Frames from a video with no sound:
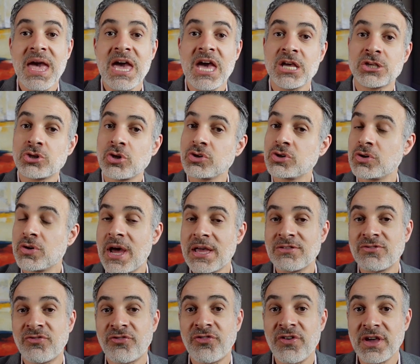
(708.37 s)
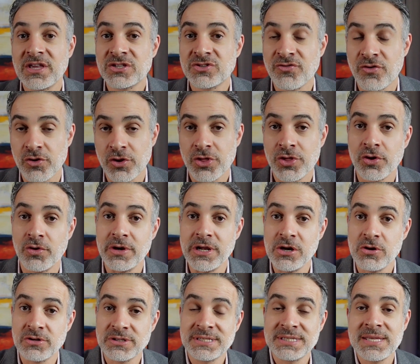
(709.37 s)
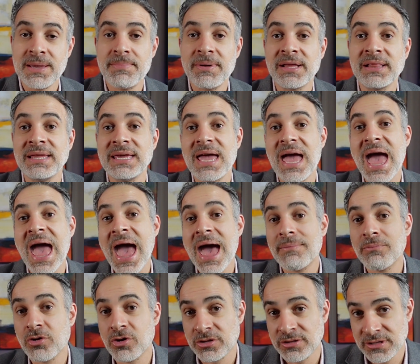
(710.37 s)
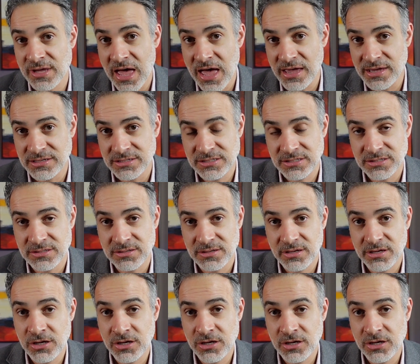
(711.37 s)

It's also not fixed for 30 years, it's typically amortized.